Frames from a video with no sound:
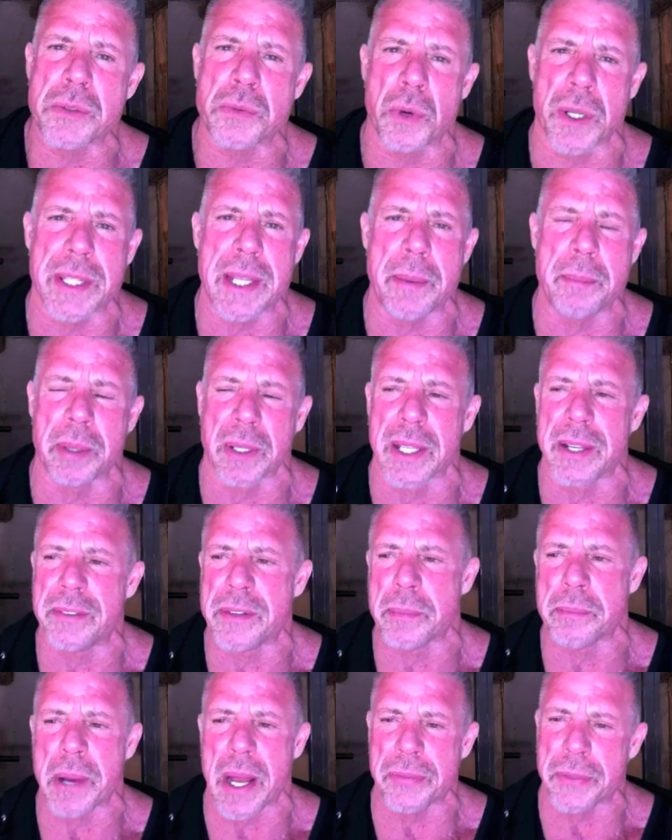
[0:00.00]
what they believed
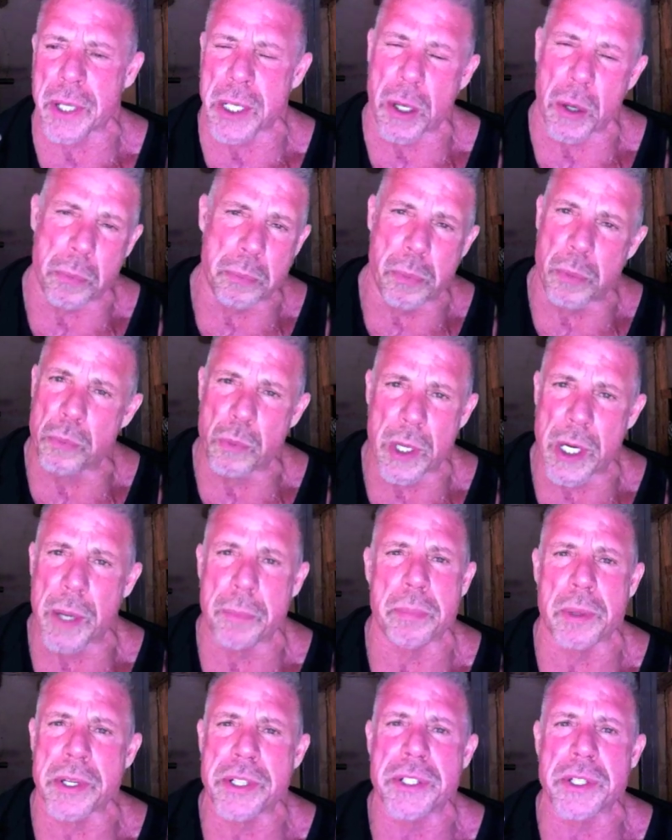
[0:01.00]
about the career
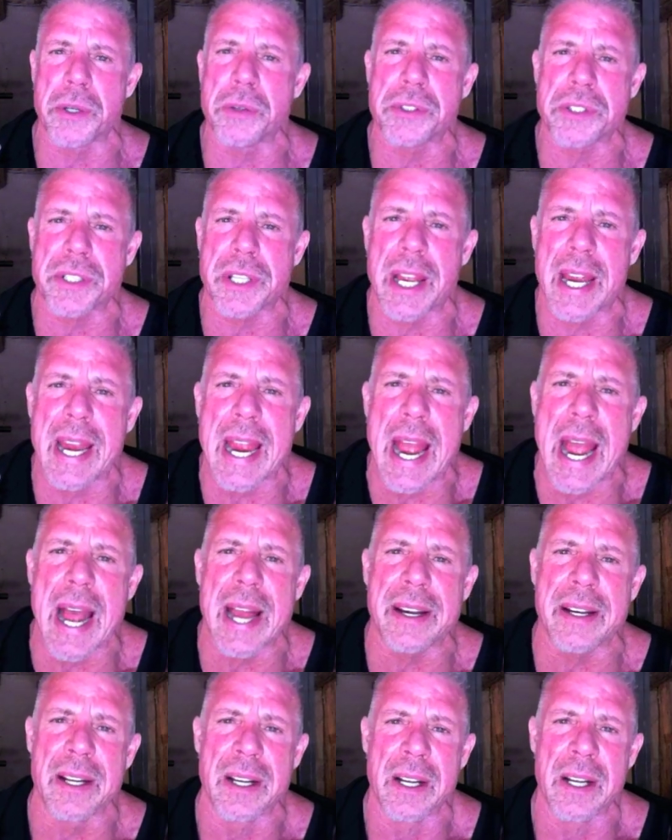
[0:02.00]
pursuits they
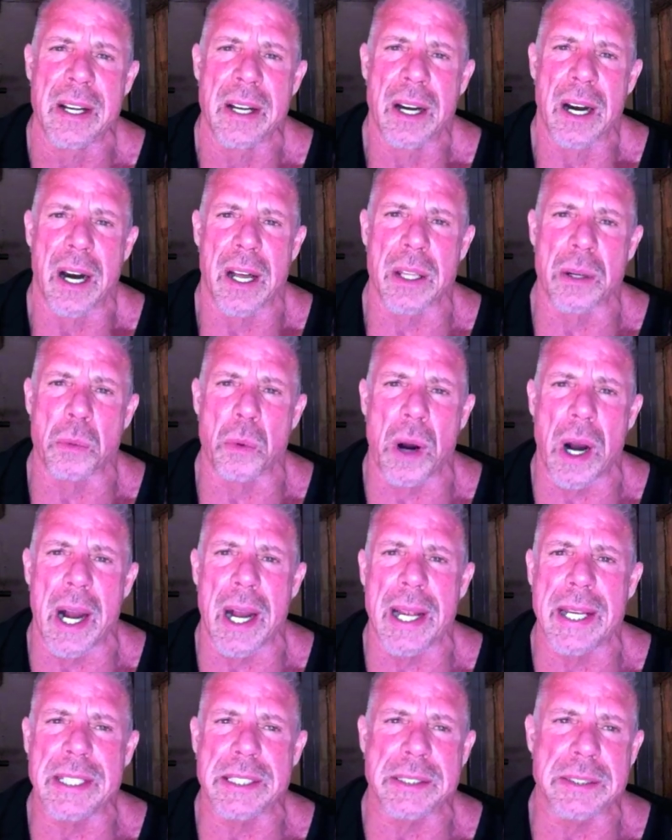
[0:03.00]
had,
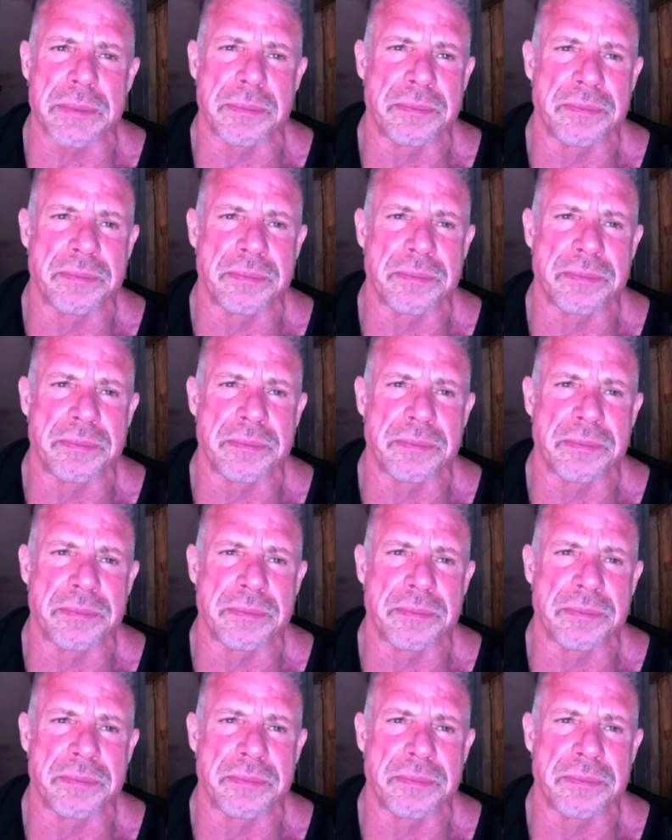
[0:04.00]
otherwise,